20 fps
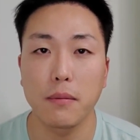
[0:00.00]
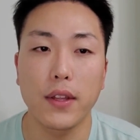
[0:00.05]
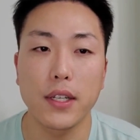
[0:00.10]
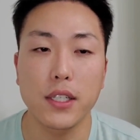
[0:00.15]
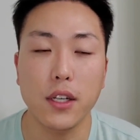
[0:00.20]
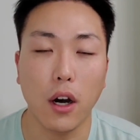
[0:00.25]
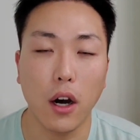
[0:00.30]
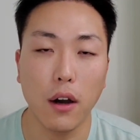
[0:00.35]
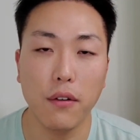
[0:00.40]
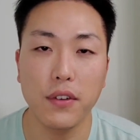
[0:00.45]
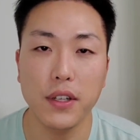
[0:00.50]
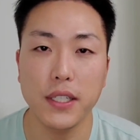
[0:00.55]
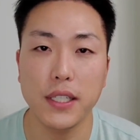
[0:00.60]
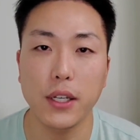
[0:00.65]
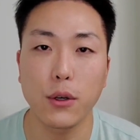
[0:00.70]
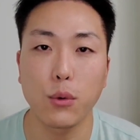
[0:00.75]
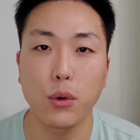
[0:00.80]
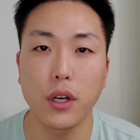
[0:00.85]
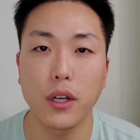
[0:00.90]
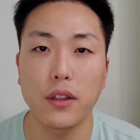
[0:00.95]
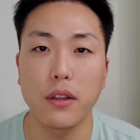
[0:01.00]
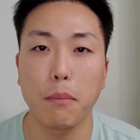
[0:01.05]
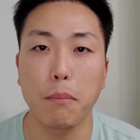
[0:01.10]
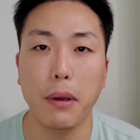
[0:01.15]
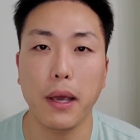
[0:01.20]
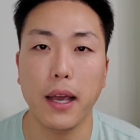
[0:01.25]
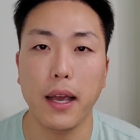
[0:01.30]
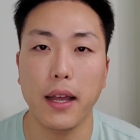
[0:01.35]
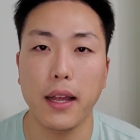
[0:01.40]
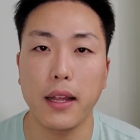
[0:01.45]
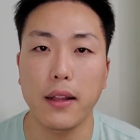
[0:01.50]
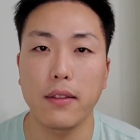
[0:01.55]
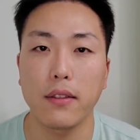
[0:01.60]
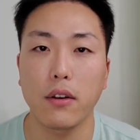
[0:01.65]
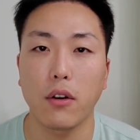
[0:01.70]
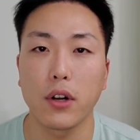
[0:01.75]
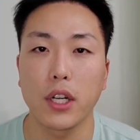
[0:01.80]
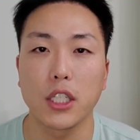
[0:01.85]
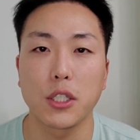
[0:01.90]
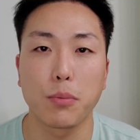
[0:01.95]
This obviously would
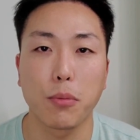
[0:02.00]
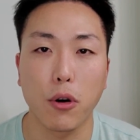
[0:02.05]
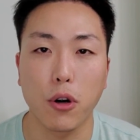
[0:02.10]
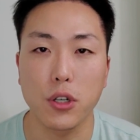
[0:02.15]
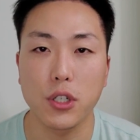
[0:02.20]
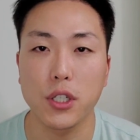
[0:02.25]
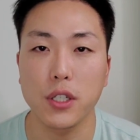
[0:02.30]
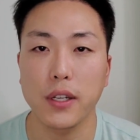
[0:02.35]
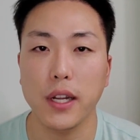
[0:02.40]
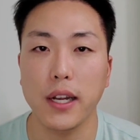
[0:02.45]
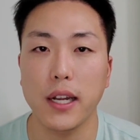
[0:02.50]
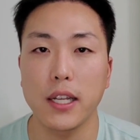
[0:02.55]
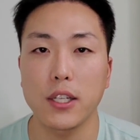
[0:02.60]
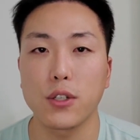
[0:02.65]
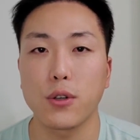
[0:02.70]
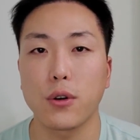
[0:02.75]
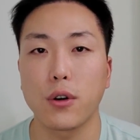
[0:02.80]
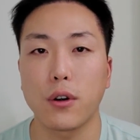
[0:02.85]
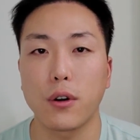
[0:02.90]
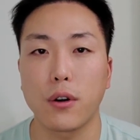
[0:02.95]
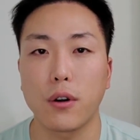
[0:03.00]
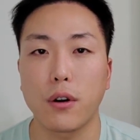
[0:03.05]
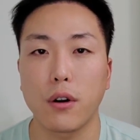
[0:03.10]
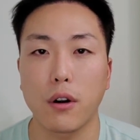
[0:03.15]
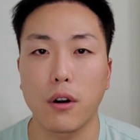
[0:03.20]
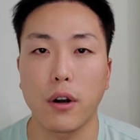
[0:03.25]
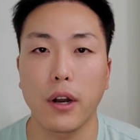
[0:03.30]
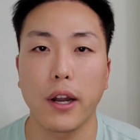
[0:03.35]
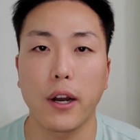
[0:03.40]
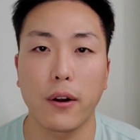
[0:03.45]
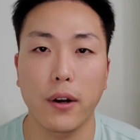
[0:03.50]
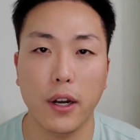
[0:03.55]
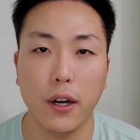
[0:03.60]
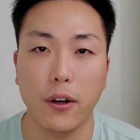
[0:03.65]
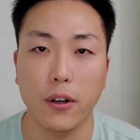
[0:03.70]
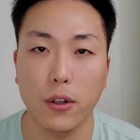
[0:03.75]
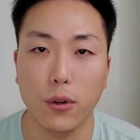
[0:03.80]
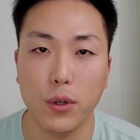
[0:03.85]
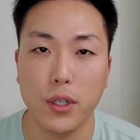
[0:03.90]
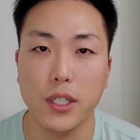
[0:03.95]
depend on each person and his or her hair
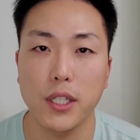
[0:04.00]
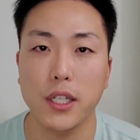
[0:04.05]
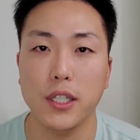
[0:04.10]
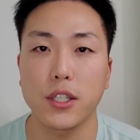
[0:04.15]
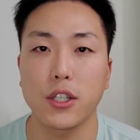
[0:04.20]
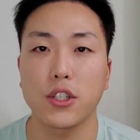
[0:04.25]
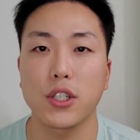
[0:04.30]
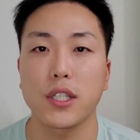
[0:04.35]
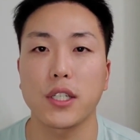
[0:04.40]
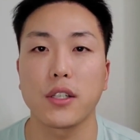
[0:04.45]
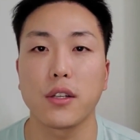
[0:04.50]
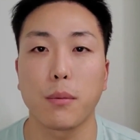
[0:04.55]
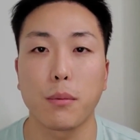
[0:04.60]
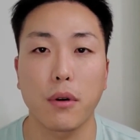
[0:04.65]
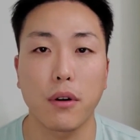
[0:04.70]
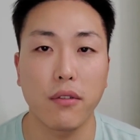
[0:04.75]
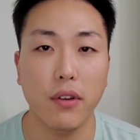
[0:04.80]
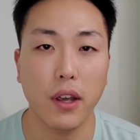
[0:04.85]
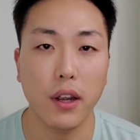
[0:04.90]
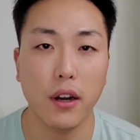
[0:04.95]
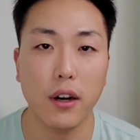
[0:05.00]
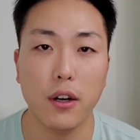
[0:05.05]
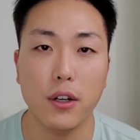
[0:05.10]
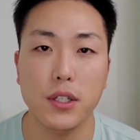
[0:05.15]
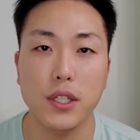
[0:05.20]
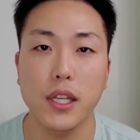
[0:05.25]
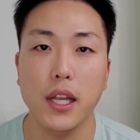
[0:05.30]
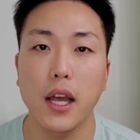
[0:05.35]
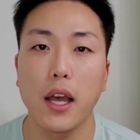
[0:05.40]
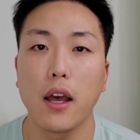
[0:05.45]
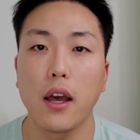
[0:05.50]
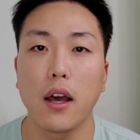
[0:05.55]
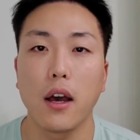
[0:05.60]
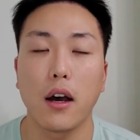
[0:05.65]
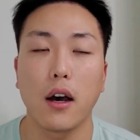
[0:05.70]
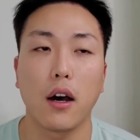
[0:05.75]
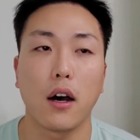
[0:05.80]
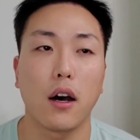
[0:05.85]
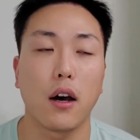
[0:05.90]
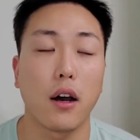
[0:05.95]
characteristics, such as number of hairs,
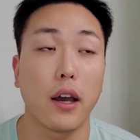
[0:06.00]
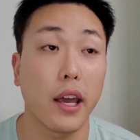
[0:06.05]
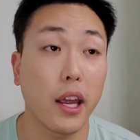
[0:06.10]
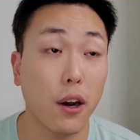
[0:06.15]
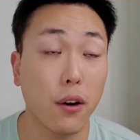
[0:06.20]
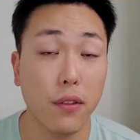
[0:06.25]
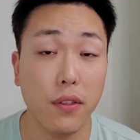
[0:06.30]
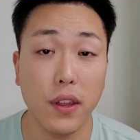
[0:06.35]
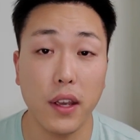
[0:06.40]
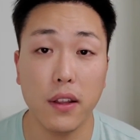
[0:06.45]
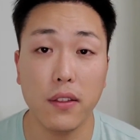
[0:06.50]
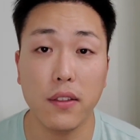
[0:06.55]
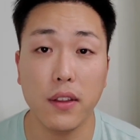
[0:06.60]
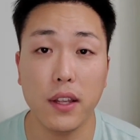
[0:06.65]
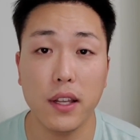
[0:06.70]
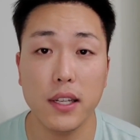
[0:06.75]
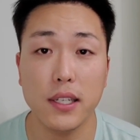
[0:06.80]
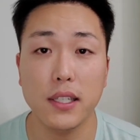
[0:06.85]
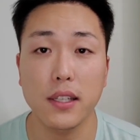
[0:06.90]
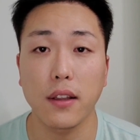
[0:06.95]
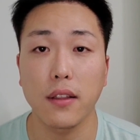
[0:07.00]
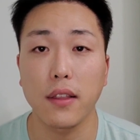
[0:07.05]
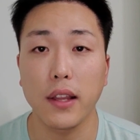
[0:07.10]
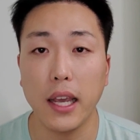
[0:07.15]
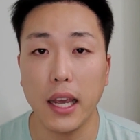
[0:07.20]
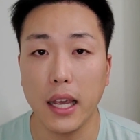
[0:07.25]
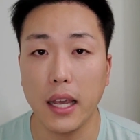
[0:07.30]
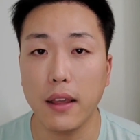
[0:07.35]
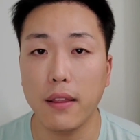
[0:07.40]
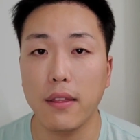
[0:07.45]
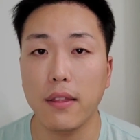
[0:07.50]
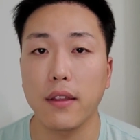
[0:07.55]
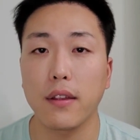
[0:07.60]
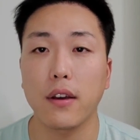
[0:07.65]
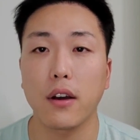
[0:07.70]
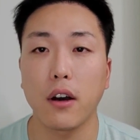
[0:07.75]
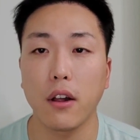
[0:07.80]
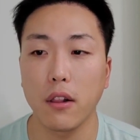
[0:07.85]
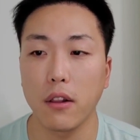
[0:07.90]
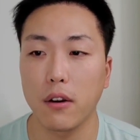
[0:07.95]
hair thickness, the
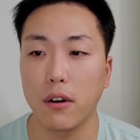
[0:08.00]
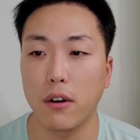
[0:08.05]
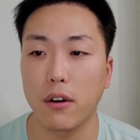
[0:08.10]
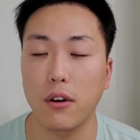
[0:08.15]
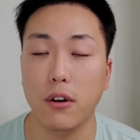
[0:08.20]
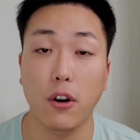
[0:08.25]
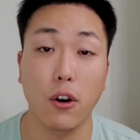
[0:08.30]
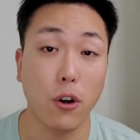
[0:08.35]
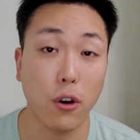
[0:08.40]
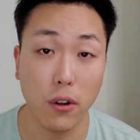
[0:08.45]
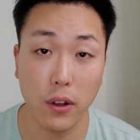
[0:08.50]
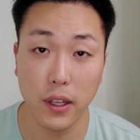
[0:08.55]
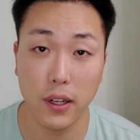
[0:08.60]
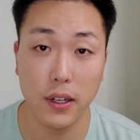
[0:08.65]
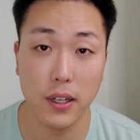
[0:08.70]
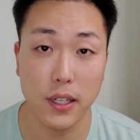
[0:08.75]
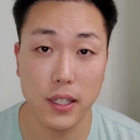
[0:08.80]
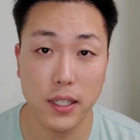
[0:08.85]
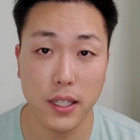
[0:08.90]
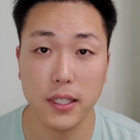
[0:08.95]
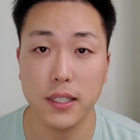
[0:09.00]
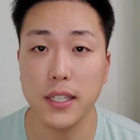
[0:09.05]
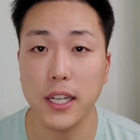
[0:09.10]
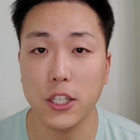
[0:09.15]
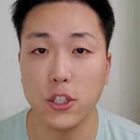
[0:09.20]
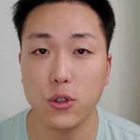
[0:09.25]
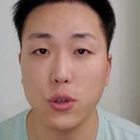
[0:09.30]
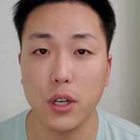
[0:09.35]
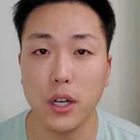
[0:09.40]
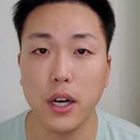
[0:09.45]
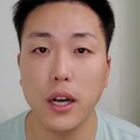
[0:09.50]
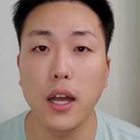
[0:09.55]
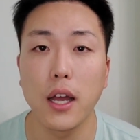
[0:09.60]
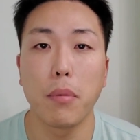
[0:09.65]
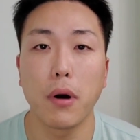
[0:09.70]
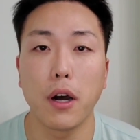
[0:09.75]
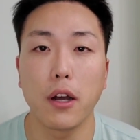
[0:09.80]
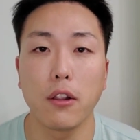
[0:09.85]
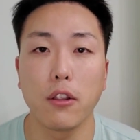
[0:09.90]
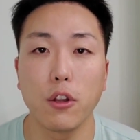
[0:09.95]
length, color, curliness, etc.
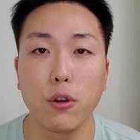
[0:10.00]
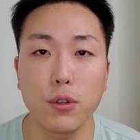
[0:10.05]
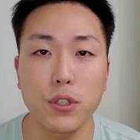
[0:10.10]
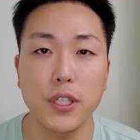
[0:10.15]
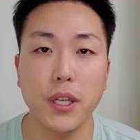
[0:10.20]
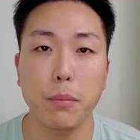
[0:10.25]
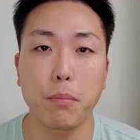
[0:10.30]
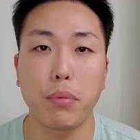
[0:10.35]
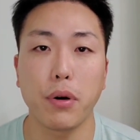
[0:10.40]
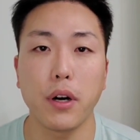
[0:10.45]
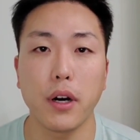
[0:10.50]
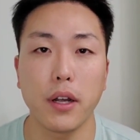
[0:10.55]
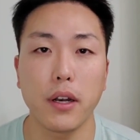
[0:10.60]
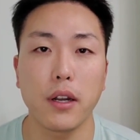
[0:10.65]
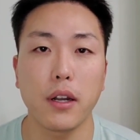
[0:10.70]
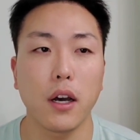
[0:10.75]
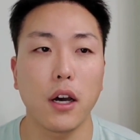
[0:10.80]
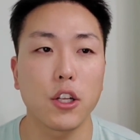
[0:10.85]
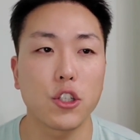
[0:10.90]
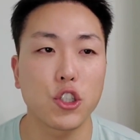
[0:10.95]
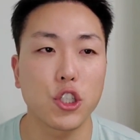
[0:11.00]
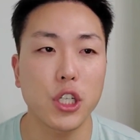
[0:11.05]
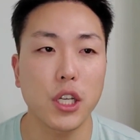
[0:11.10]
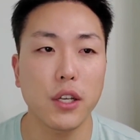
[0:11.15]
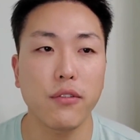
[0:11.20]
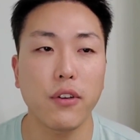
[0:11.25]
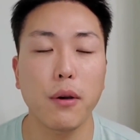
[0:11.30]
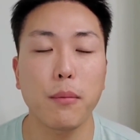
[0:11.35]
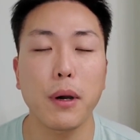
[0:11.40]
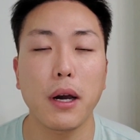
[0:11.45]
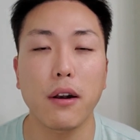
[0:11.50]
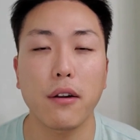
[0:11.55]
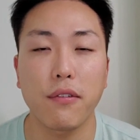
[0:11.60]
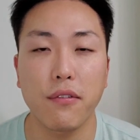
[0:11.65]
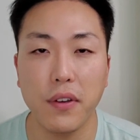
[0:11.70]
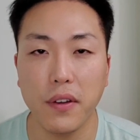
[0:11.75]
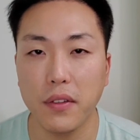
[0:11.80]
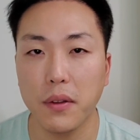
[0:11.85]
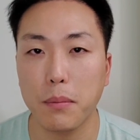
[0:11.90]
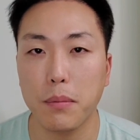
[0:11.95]
But loosely put, achieving about a
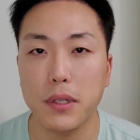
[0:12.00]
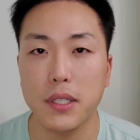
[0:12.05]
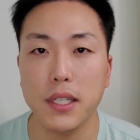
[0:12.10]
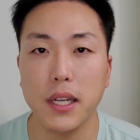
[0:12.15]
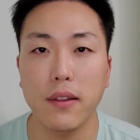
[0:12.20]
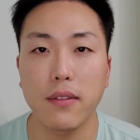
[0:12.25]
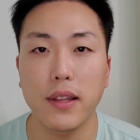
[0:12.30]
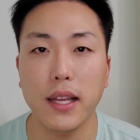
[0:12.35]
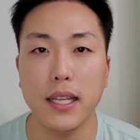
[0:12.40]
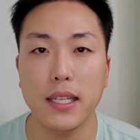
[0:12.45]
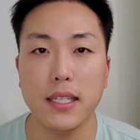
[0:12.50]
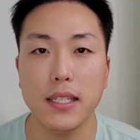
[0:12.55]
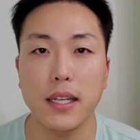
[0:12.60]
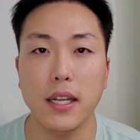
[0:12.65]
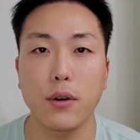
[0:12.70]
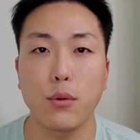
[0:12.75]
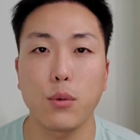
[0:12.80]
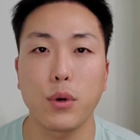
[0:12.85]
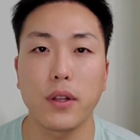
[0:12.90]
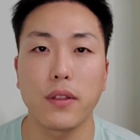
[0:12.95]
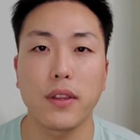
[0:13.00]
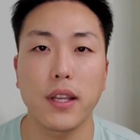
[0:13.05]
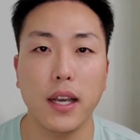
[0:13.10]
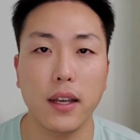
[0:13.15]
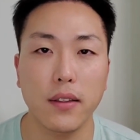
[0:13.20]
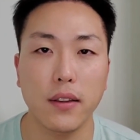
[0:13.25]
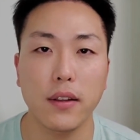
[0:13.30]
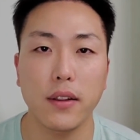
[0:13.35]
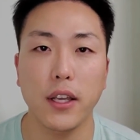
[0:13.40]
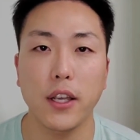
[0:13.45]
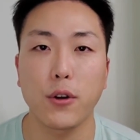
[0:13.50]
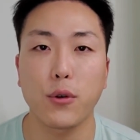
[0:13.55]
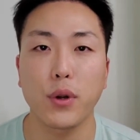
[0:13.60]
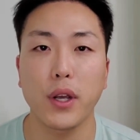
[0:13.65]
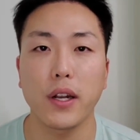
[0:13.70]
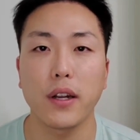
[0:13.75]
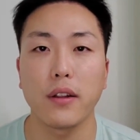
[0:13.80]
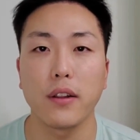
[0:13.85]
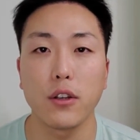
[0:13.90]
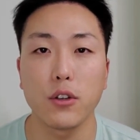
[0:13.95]
50% density would technically
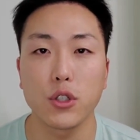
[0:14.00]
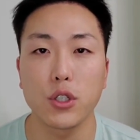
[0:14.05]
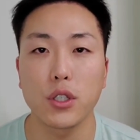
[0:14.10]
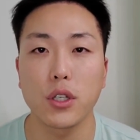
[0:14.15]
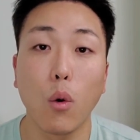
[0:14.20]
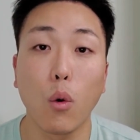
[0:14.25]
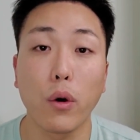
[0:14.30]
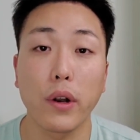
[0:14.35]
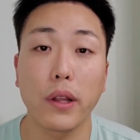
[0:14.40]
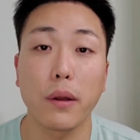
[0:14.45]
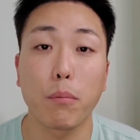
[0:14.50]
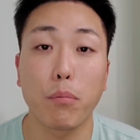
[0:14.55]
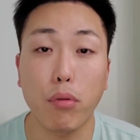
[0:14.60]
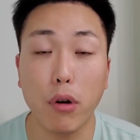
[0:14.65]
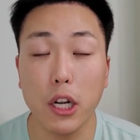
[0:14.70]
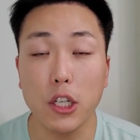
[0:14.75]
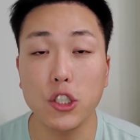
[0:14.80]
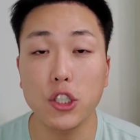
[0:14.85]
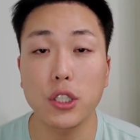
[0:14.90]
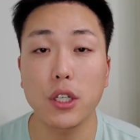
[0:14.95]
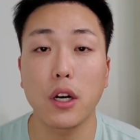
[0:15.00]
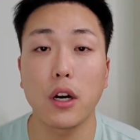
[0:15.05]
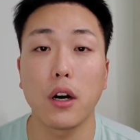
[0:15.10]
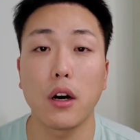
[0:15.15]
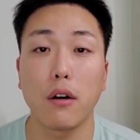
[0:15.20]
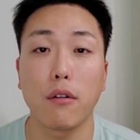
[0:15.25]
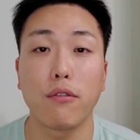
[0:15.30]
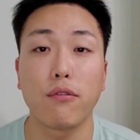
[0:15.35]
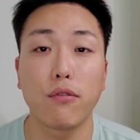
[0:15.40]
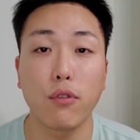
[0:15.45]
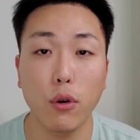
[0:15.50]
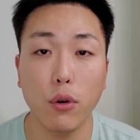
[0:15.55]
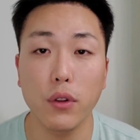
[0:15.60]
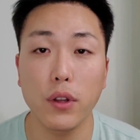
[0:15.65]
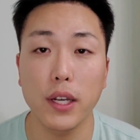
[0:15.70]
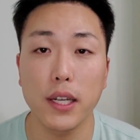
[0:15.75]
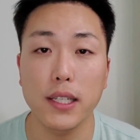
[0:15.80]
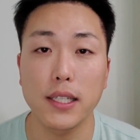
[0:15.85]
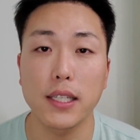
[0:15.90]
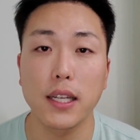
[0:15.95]
create an illusion or the impression of
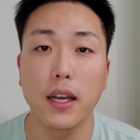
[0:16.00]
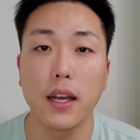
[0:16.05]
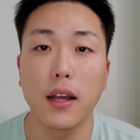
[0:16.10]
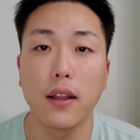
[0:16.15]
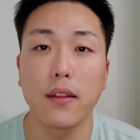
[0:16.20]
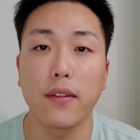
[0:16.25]
fullness.